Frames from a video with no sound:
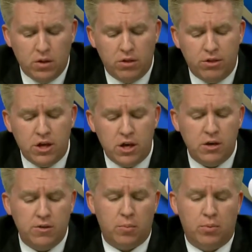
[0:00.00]

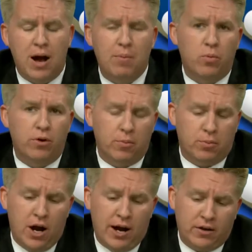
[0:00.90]
The problem with the
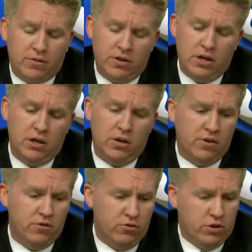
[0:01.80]
product
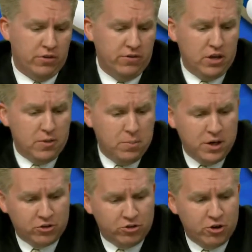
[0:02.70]
is, as you can see in the
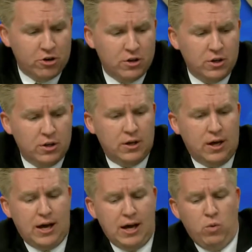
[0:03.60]
picture,
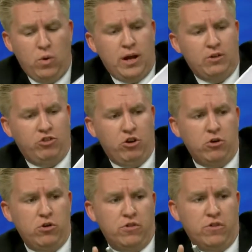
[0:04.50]
and what I'll show
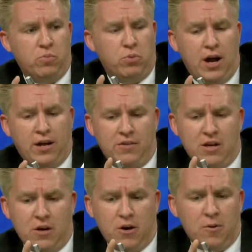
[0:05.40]
using this product
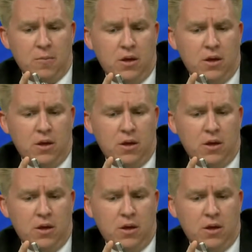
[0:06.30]
here,